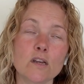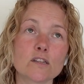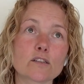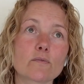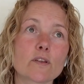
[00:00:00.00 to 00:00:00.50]

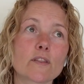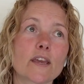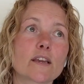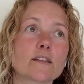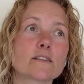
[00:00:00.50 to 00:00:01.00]
so that
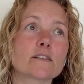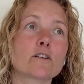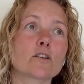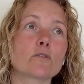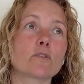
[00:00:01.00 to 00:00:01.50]
they can
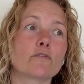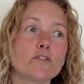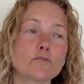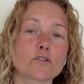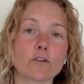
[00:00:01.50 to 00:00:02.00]
sell you the
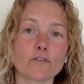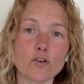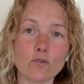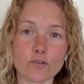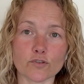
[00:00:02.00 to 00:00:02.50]
future of
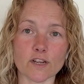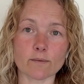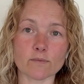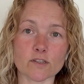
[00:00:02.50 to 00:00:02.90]
your dreams,